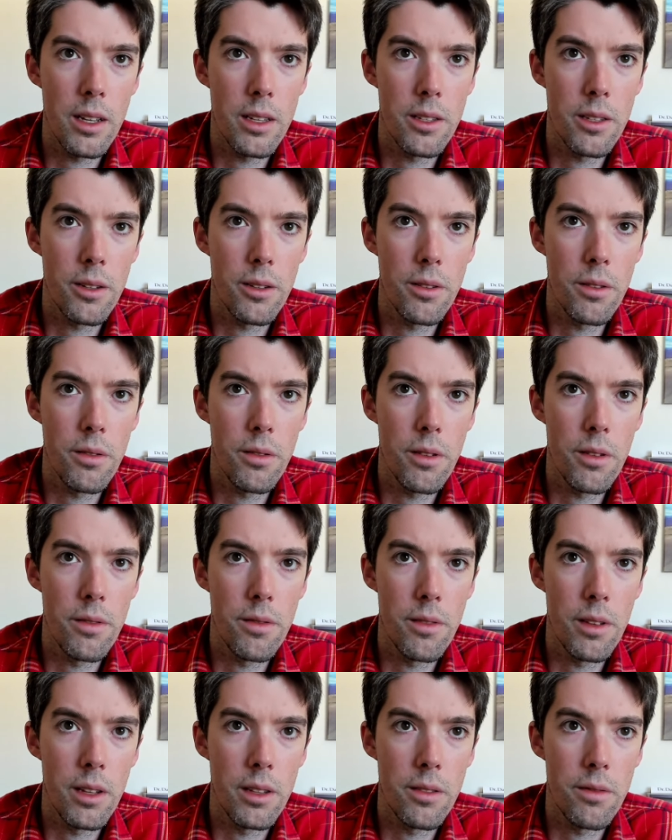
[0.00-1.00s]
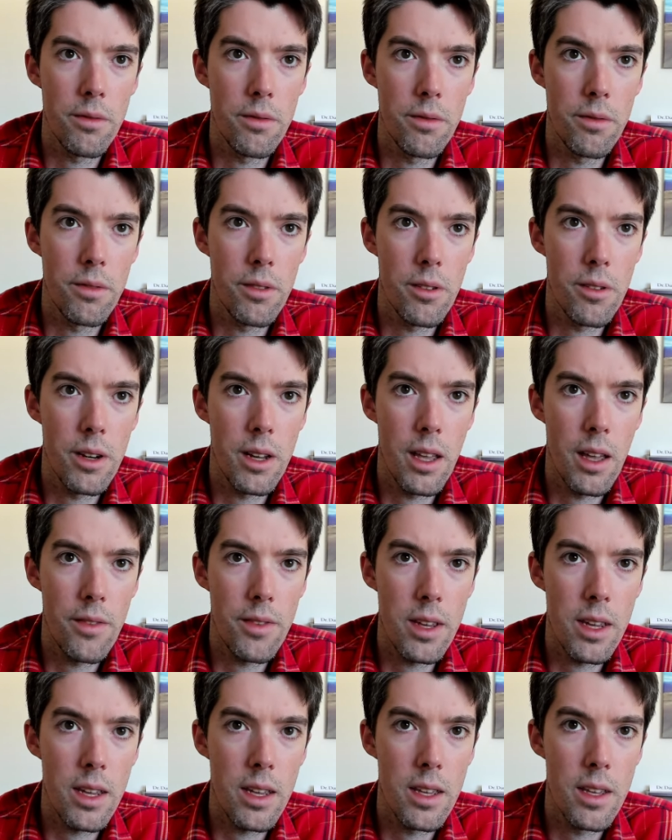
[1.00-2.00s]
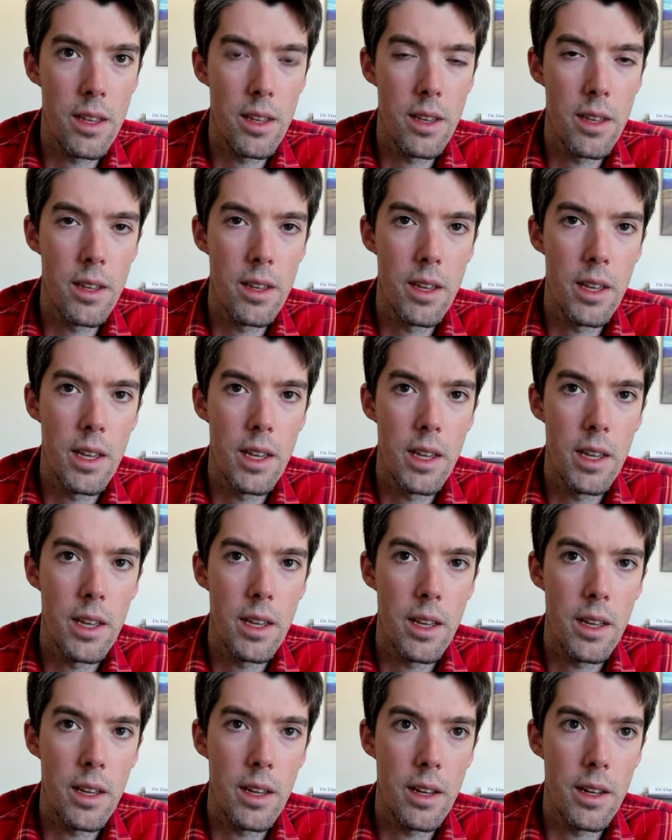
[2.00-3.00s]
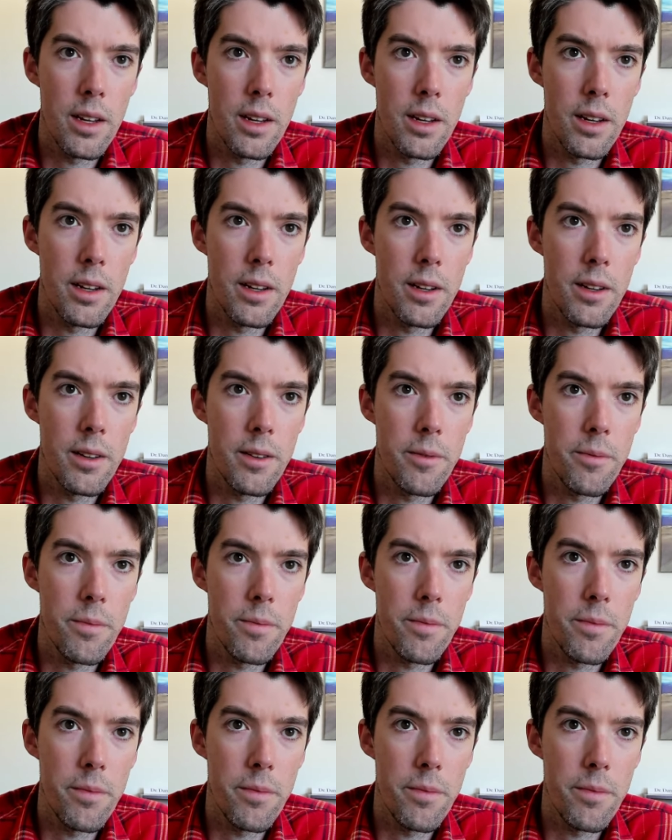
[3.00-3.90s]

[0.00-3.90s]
So uh, that's very heavy. Um,